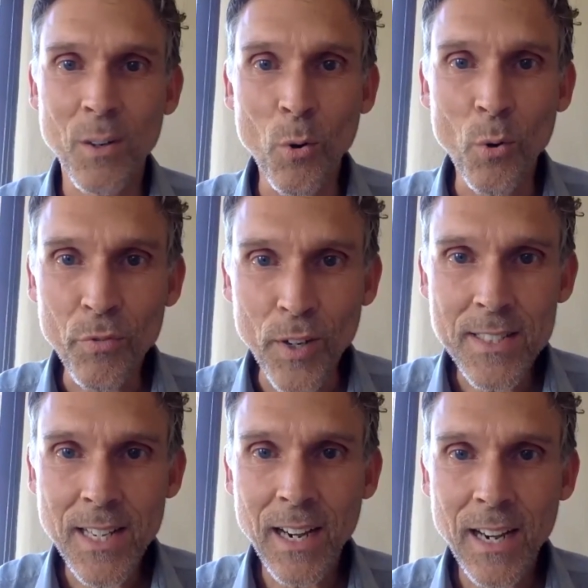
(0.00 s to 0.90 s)
old
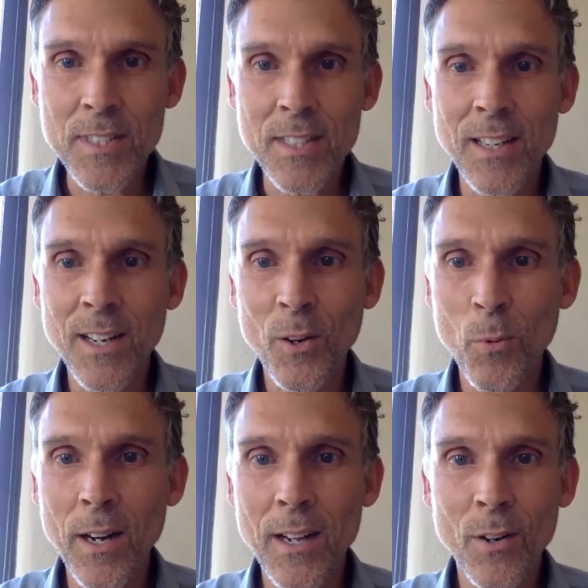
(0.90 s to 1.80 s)
friends I haven't seen in a
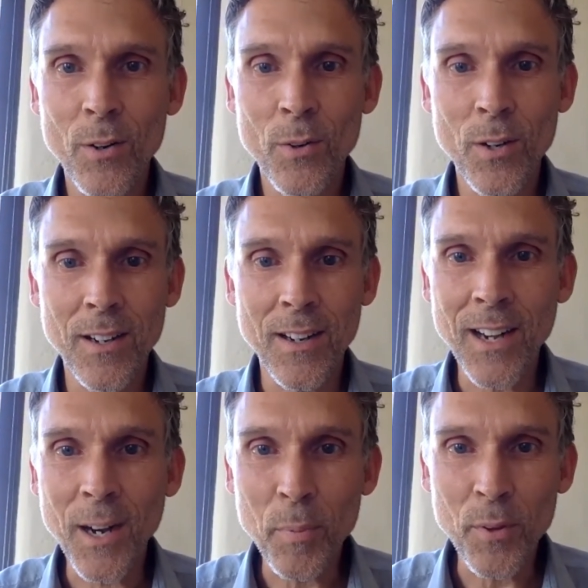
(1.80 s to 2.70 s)
while, a
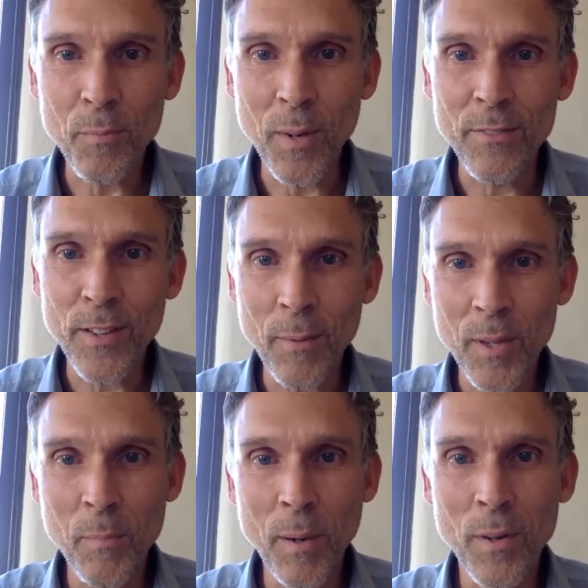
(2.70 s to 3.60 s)
couple of my
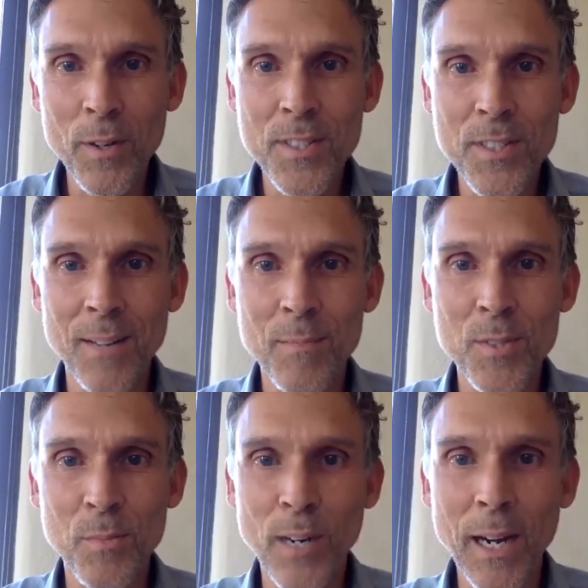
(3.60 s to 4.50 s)
family members that I'm
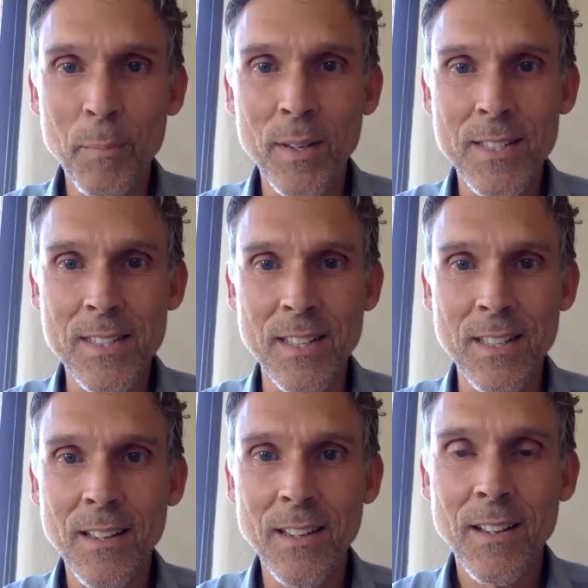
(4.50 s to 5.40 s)
super happy to
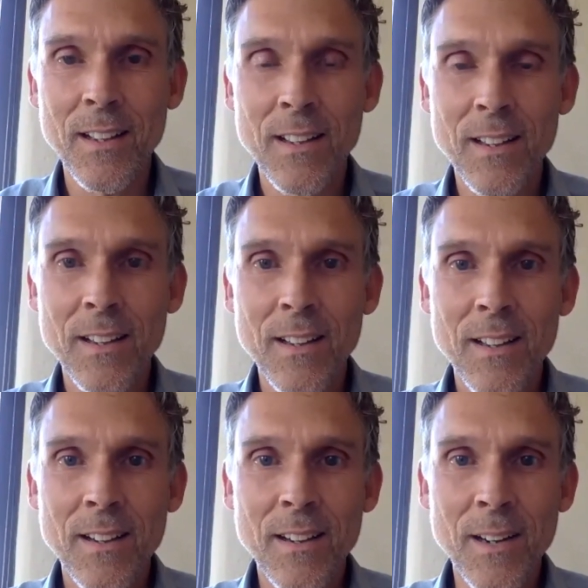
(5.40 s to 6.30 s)
see.
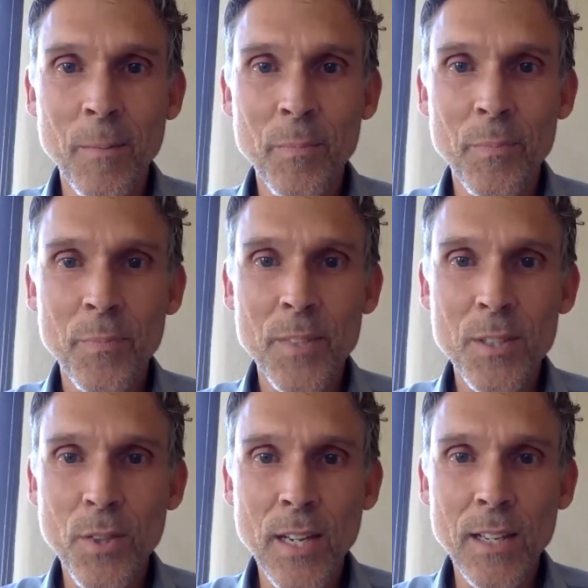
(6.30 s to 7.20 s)

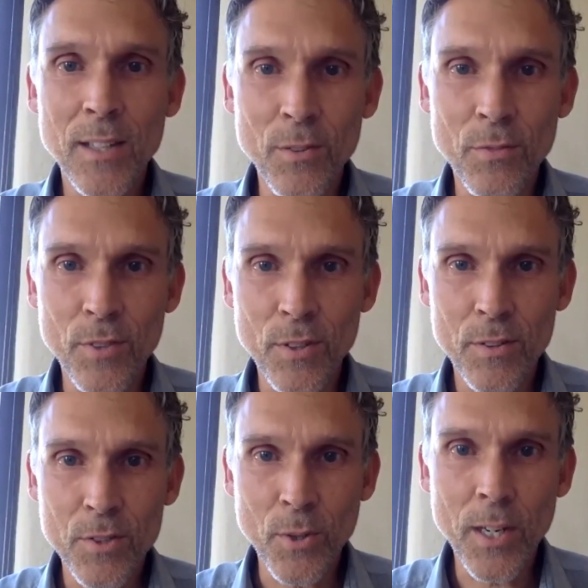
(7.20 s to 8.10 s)
So thank you
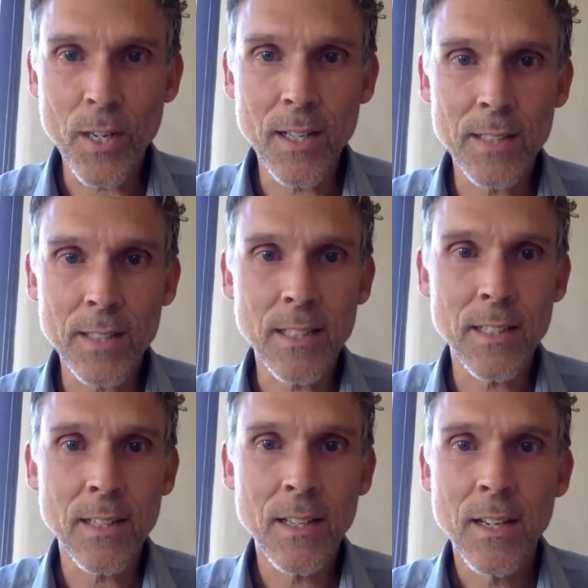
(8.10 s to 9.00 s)
for joining us. And